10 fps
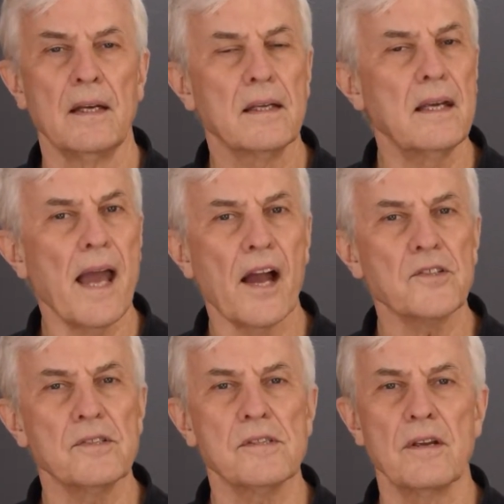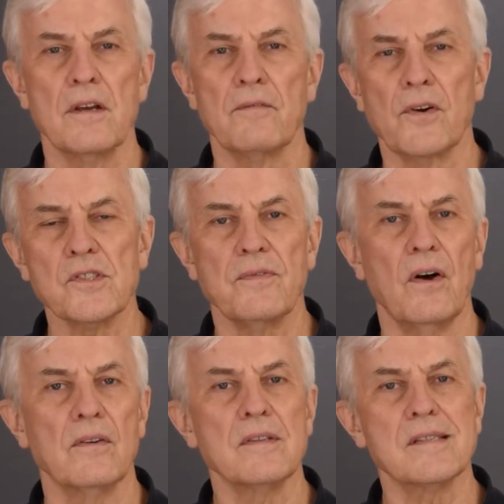Key actions: first of
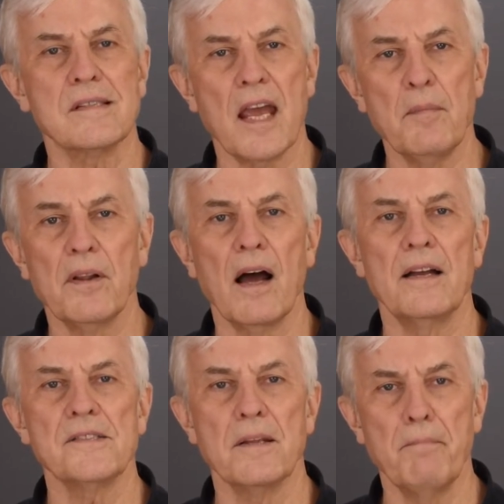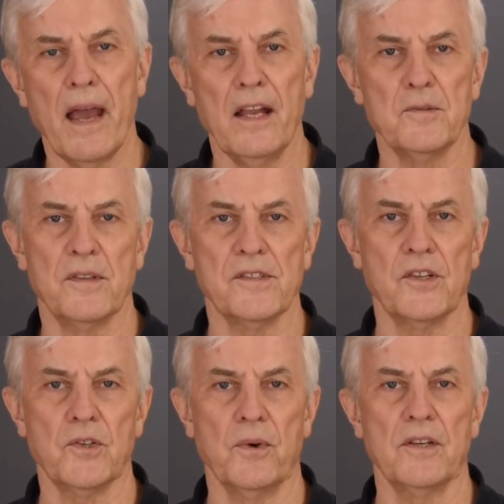all, stabilize the management
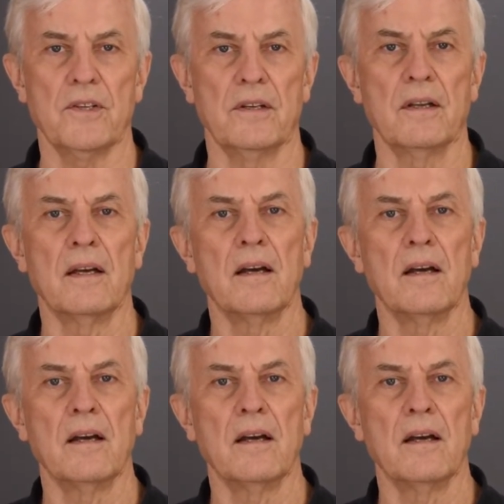situation,